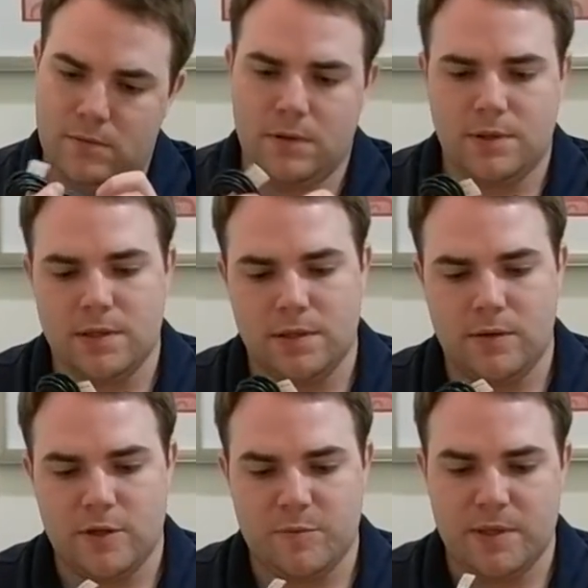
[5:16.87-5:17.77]
This isn't
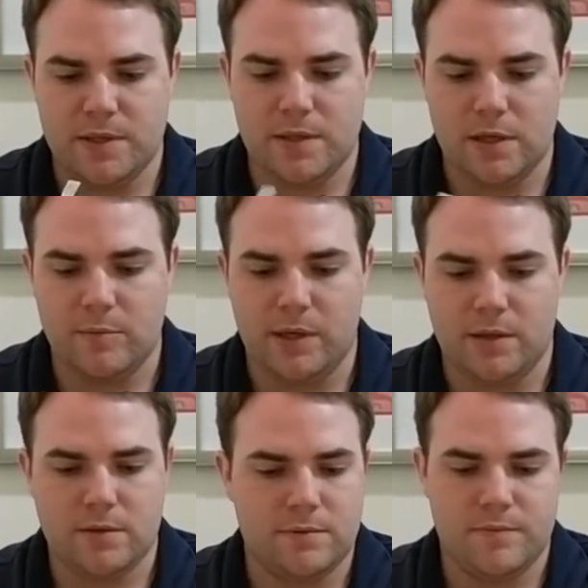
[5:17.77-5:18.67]
USB-C, but
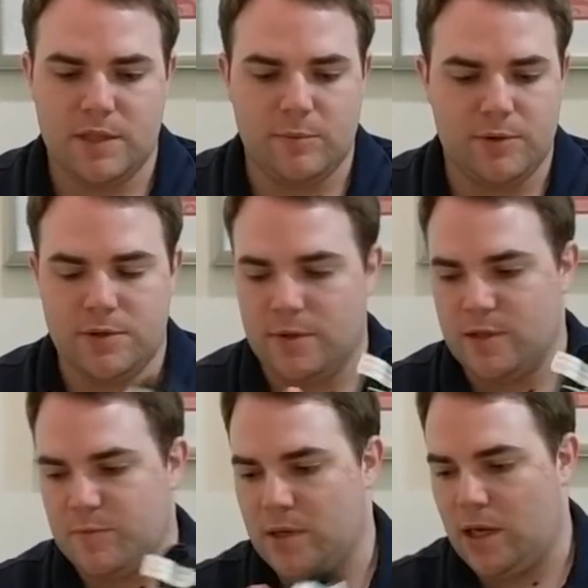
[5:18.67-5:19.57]
it's similar, just
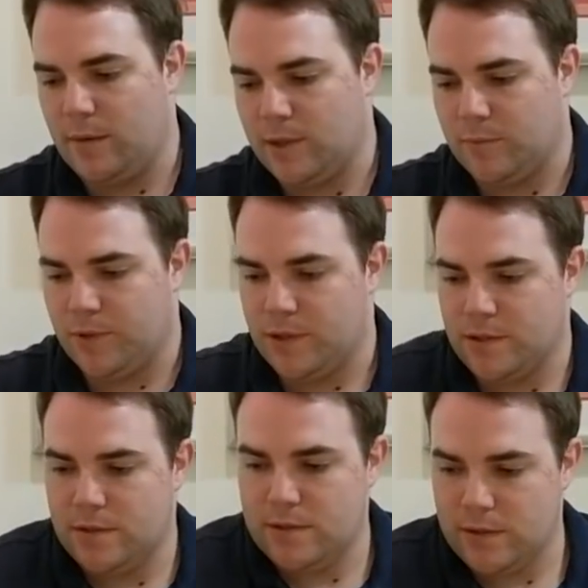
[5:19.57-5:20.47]
USB cable that plugs
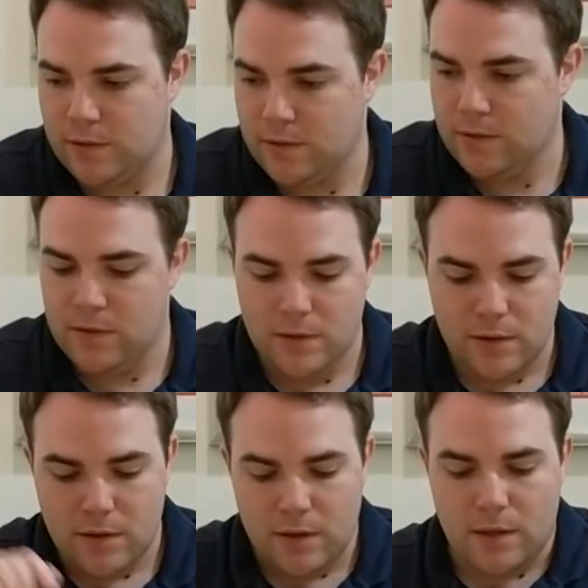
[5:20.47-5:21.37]
into the
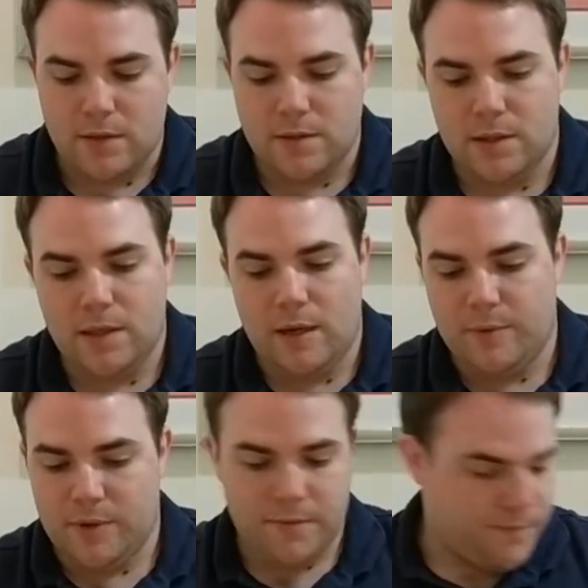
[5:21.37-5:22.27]
AC
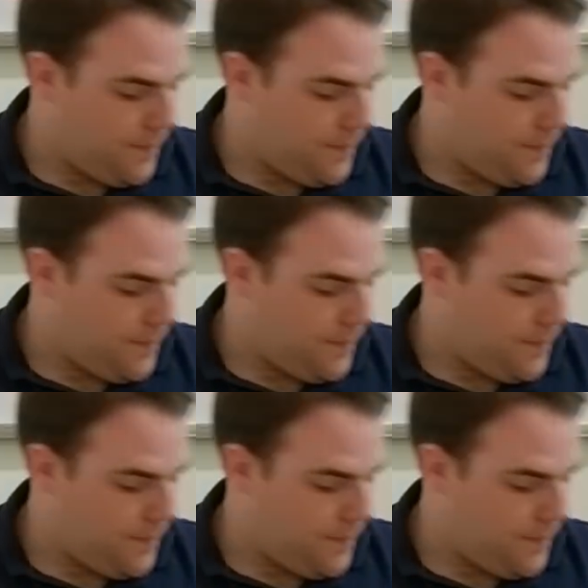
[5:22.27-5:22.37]
adapter.